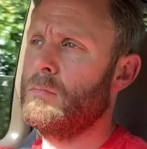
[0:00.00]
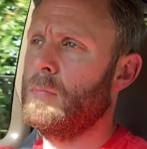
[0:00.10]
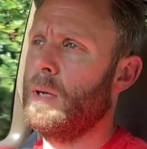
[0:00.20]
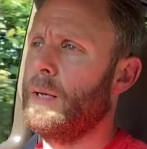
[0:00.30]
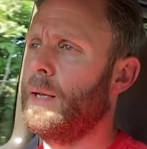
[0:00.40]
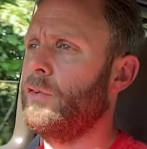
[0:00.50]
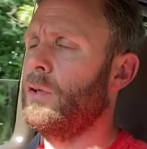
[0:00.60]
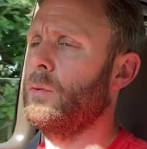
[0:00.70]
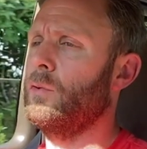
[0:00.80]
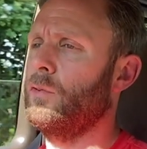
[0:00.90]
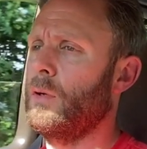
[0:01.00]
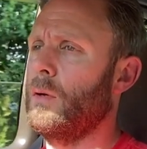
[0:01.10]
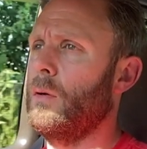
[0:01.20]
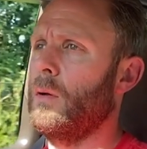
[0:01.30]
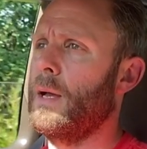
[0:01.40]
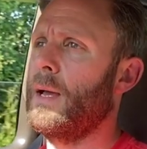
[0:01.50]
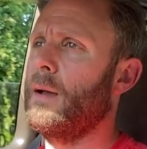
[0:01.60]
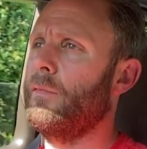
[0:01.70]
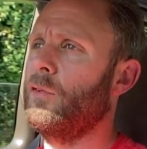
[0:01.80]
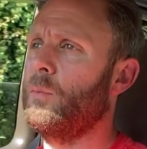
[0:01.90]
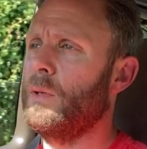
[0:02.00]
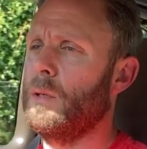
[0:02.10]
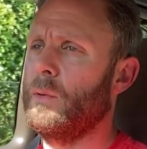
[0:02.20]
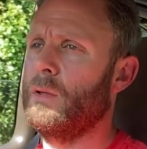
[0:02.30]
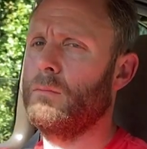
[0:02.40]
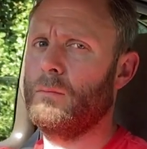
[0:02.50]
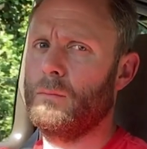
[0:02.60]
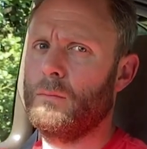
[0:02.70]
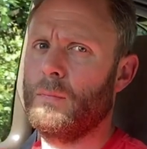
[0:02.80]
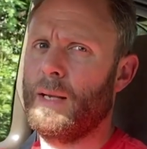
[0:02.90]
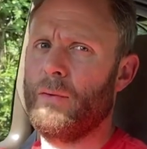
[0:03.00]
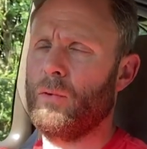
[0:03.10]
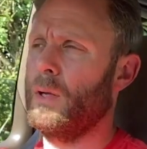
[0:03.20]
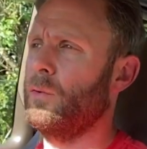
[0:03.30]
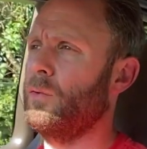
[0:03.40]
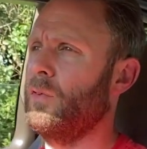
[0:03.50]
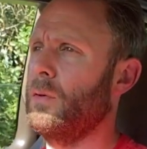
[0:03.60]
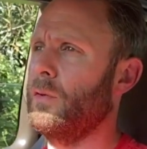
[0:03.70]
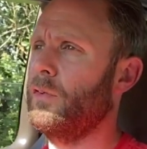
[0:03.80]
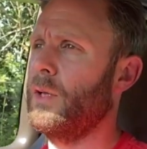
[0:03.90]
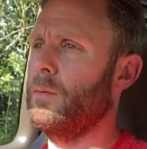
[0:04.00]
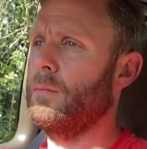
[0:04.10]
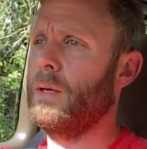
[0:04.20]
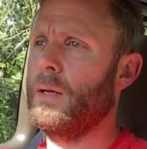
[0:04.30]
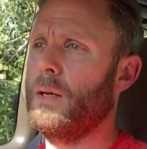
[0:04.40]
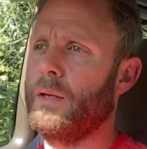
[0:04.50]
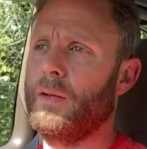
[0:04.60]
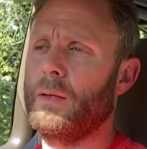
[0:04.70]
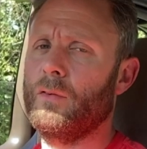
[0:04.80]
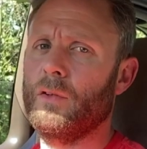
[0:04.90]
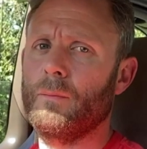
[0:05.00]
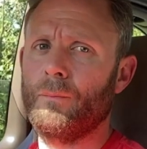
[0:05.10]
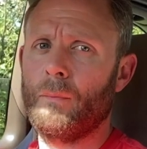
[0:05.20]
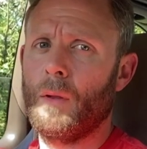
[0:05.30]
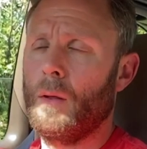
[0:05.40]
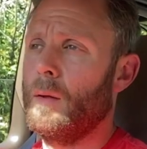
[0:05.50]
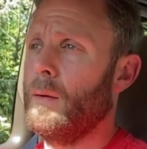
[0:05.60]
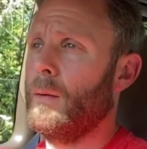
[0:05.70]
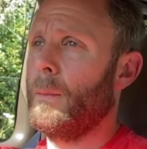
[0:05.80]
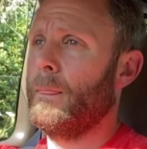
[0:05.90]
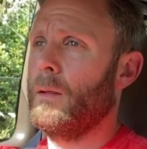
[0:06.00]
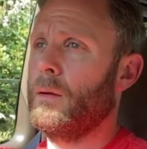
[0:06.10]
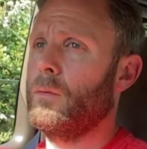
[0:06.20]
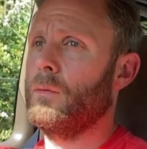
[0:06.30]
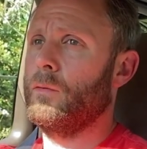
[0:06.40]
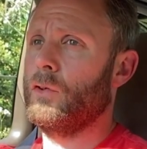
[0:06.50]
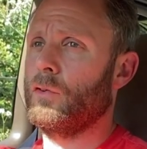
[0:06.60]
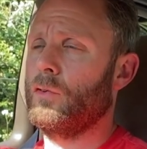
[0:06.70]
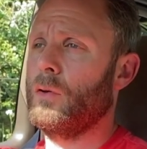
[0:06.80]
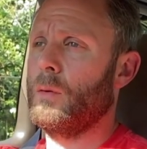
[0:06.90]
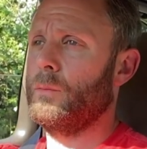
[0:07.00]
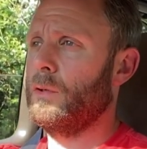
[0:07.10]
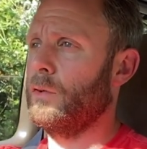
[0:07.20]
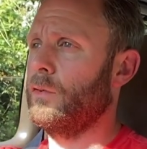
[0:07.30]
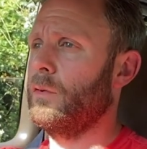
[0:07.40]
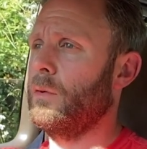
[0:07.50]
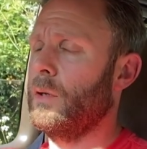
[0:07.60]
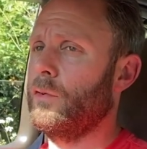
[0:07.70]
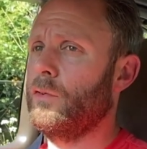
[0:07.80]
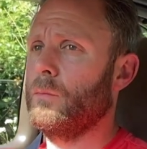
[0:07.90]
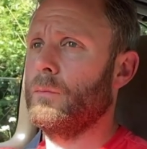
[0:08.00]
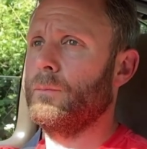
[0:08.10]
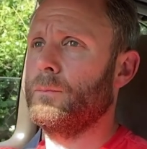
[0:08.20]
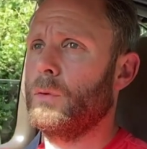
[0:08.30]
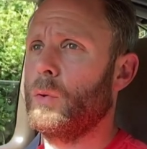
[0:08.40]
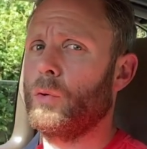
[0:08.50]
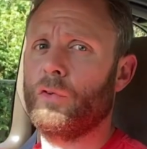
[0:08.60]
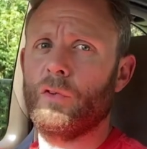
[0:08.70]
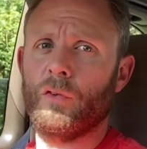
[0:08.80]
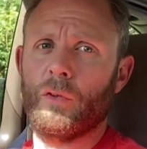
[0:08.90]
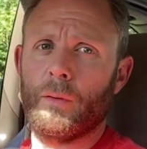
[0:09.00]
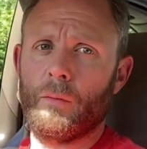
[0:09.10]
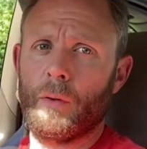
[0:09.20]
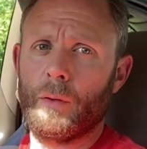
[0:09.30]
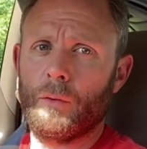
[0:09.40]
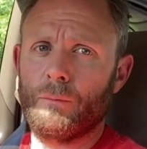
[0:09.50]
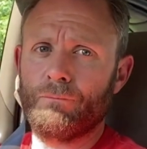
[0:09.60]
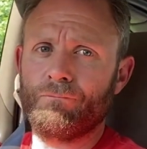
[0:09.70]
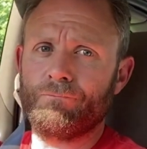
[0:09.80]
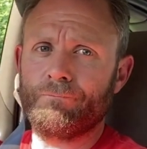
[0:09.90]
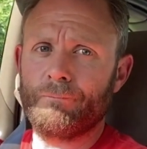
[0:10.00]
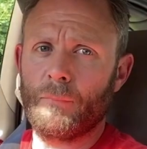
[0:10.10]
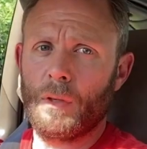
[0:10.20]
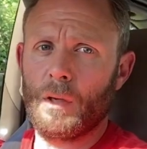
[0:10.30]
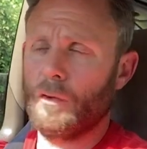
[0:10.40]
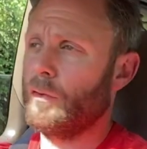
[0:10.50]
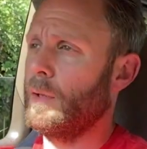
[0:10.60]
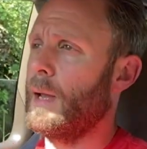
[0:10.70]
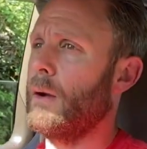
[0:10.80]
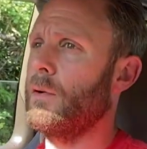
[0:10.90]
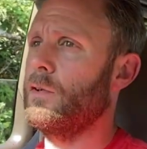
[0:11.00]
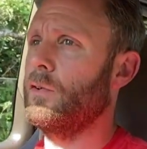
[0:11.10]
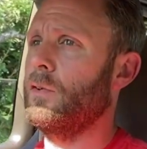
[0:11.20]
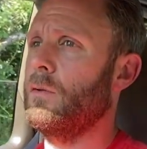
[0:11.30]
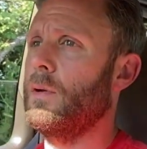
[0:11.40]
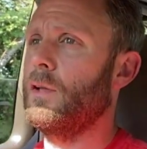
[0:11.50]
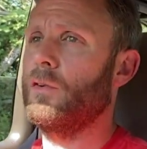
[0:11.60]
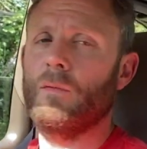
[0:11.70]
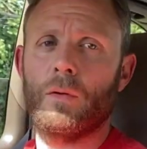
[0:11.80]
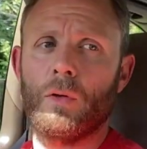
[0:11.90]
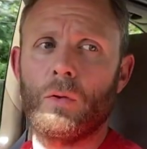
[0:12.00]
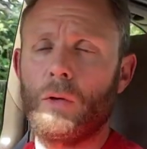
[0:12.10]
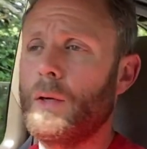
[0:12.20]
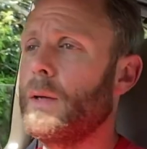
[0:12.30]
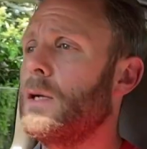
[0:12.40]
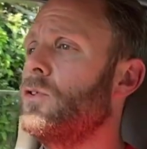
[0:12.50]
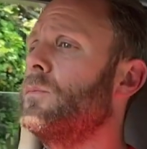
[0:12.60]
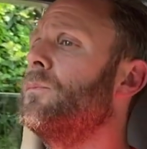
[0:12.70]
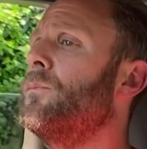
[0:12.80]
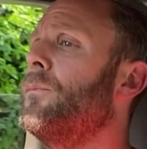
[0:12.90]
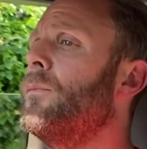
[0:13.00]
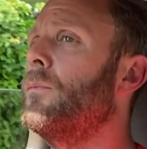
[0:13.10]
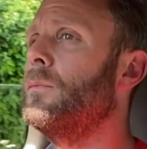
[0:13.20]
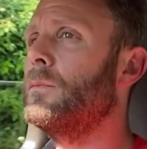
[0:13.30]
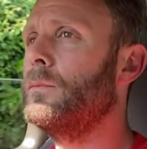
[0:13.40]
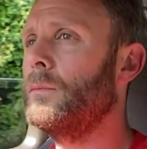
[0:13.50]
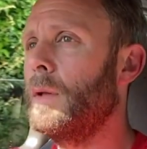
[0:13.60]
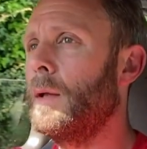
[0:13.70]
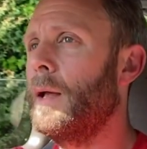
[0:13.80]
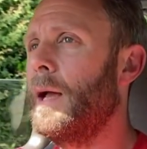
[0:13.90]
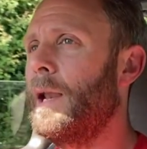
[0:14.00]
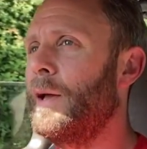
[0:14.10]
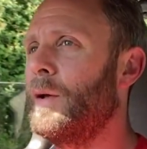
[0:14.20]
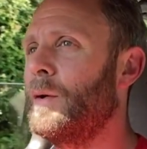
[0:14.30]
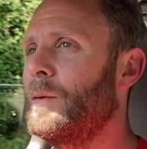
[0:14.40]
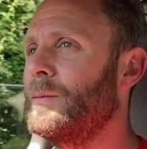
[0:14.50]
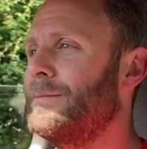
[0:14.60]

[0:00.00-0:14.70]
unless I was going along at half the speed limit and everyone else was doing the same, but I doubt it. We've just stopped because there's some horses in the road, because the garage is in a relatively rural location. Hello.